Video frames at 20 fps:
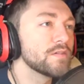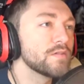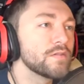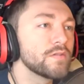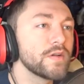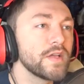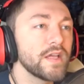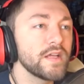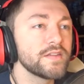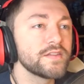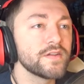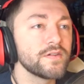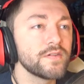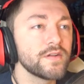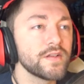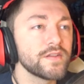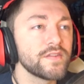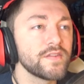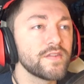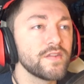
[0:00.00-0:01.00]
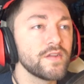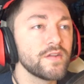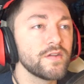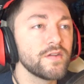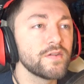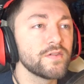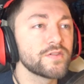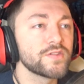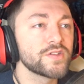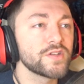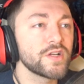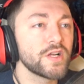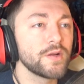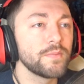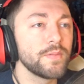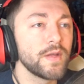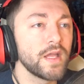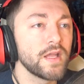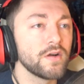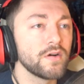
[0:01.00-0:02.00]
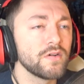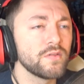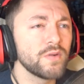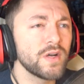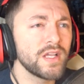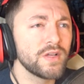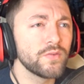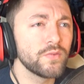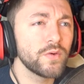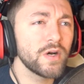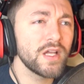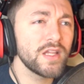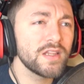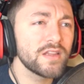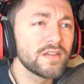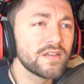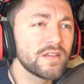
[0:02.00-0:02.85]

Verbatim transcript: Ooh, he had donuts too. Sugar bagel. Wait, what?